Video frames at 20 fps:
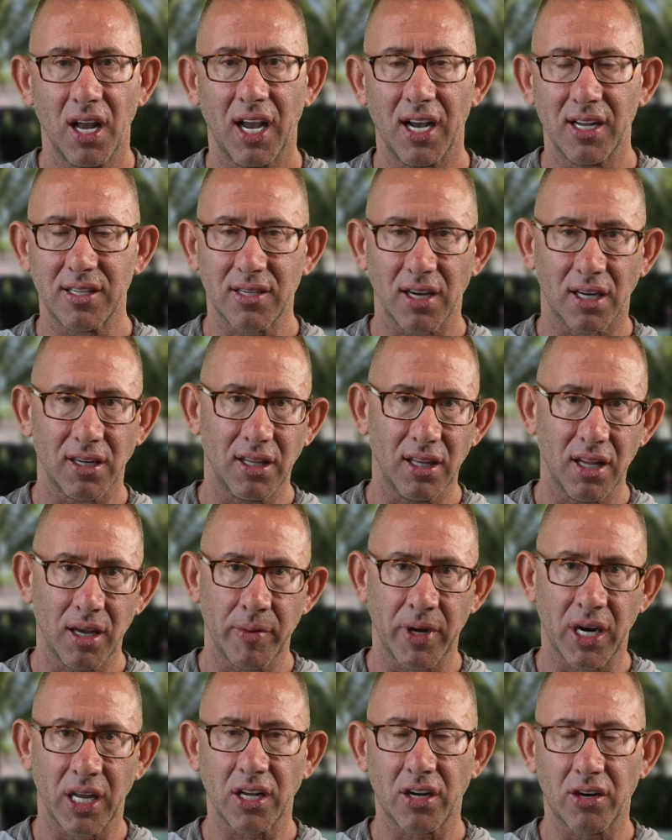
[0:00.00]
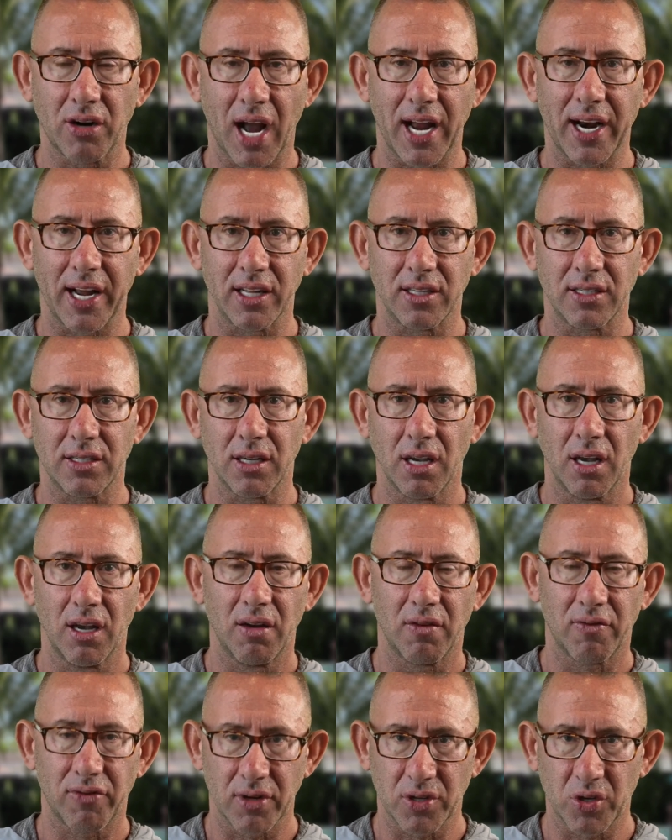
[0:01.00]
It's unlimited credits
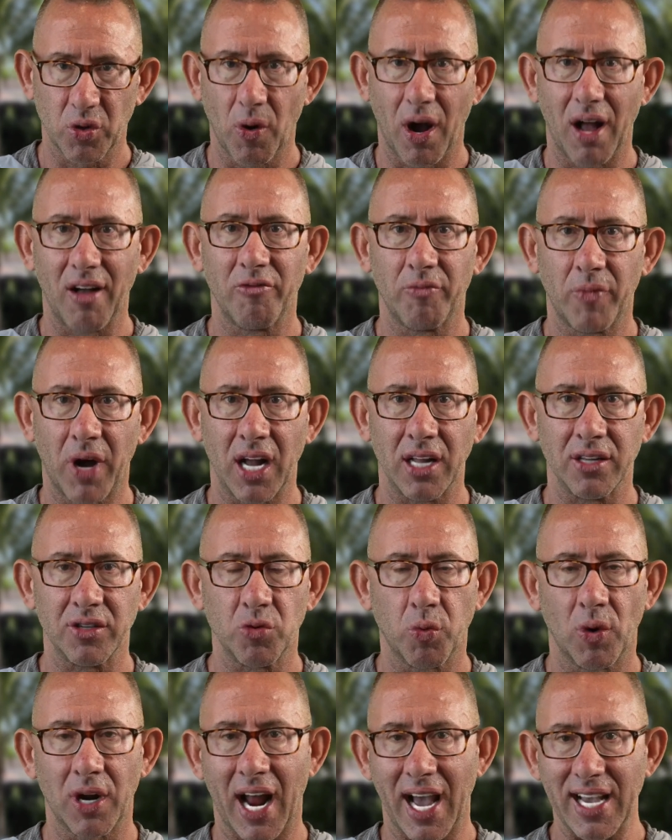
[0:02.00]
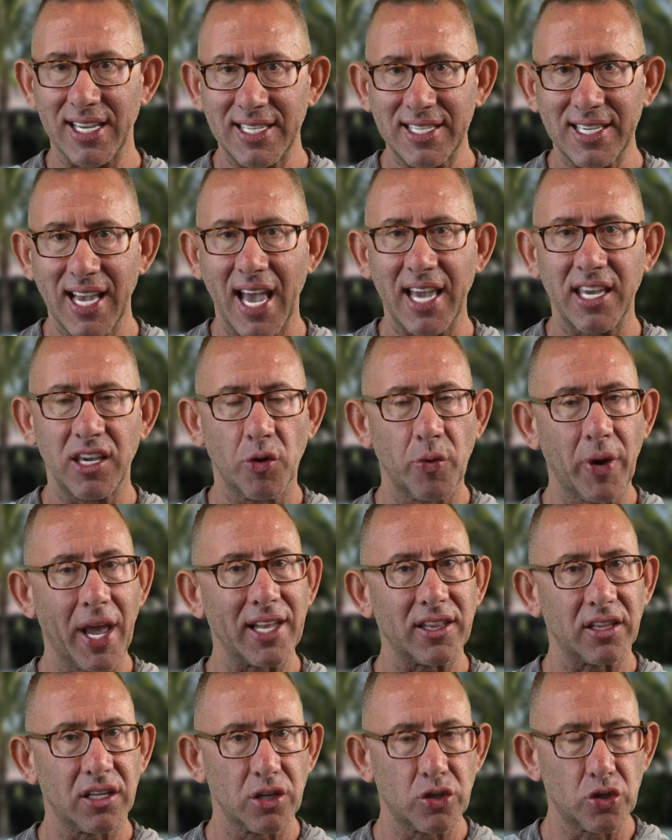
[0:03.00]
for 12 months. When I say you
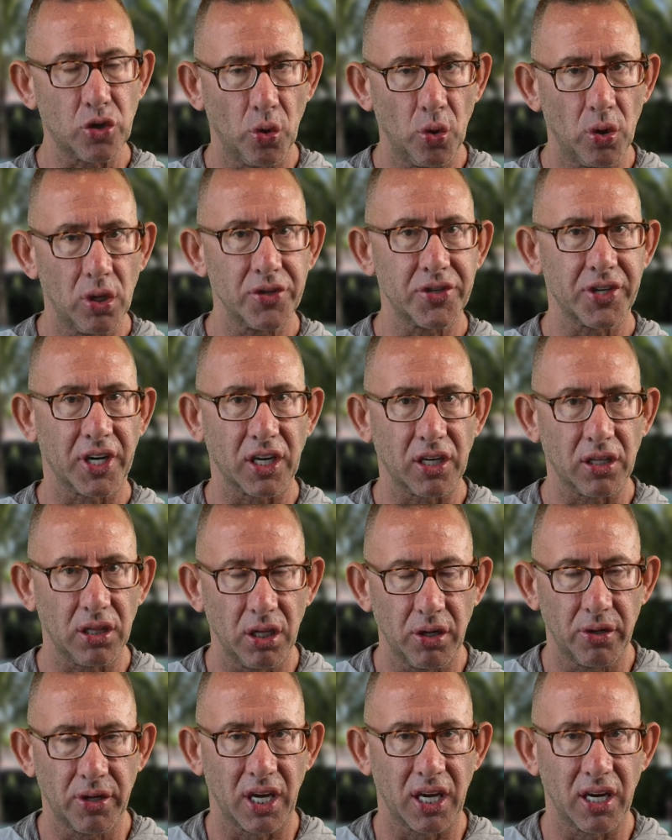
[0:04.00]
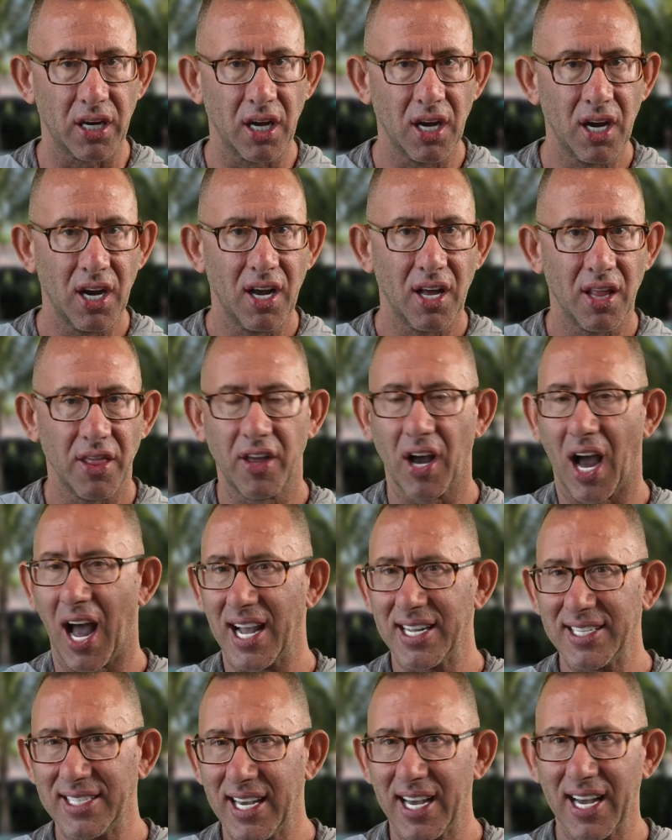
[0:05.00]
get the tools included, the
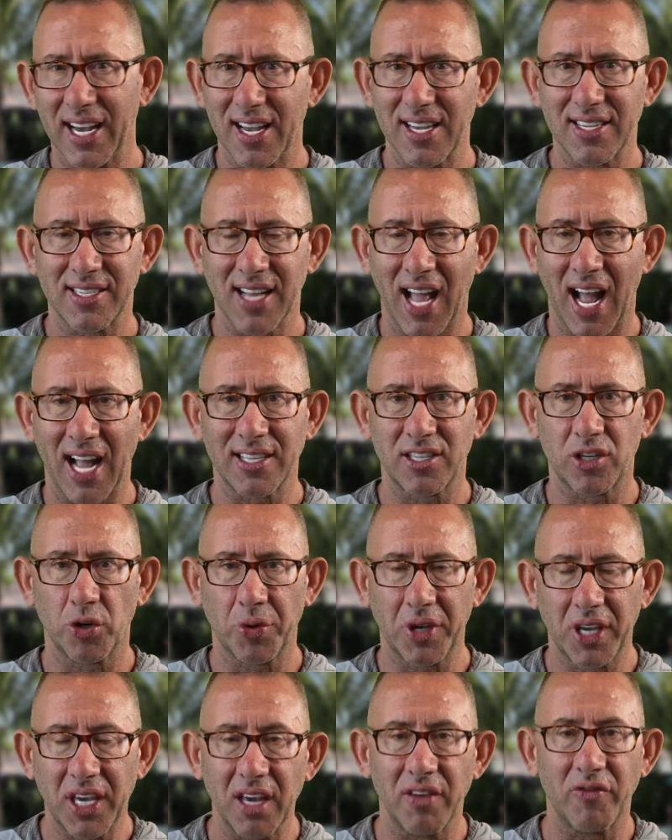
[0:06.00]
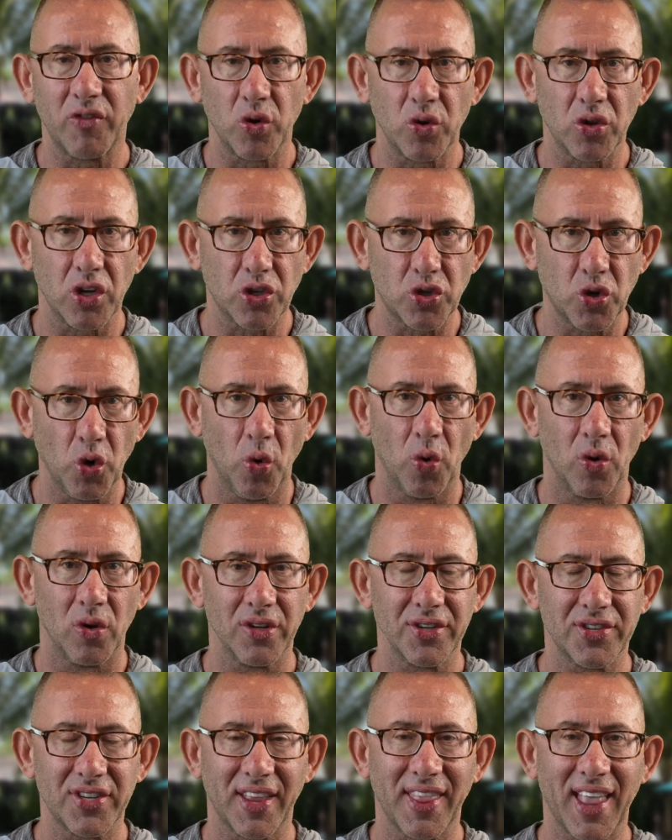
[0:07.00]
idea is not to give you the
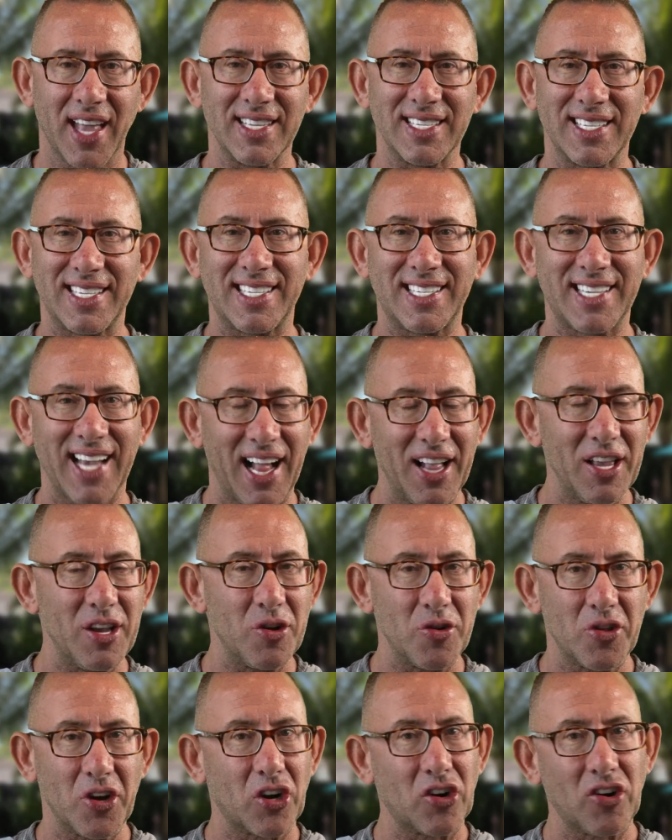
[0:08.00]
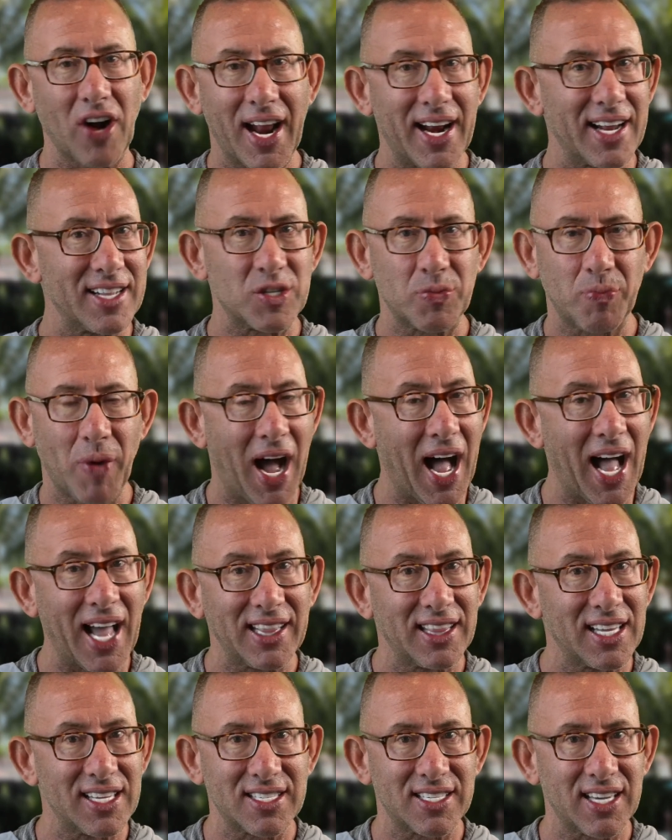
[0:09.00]
tools and then sell you the credits
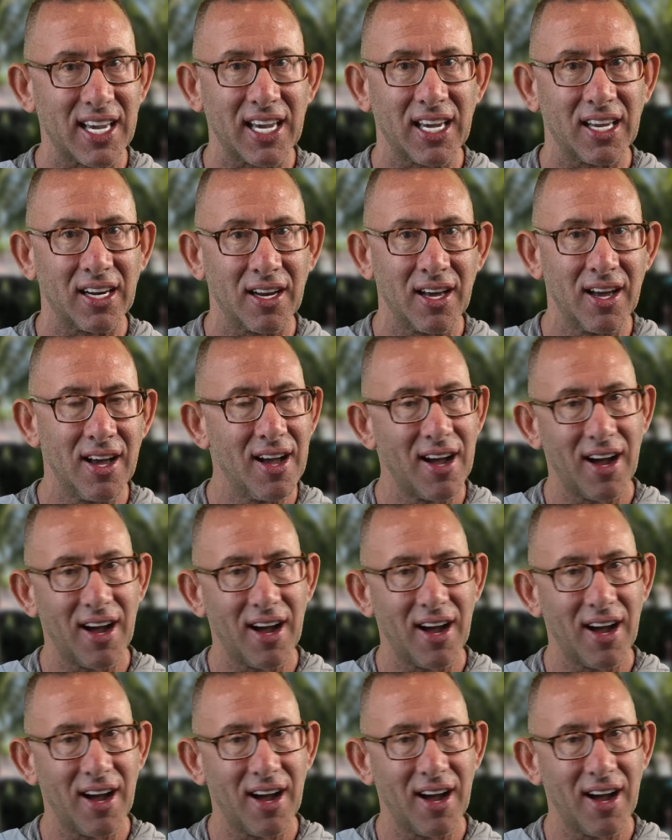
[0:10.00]
behind the scene.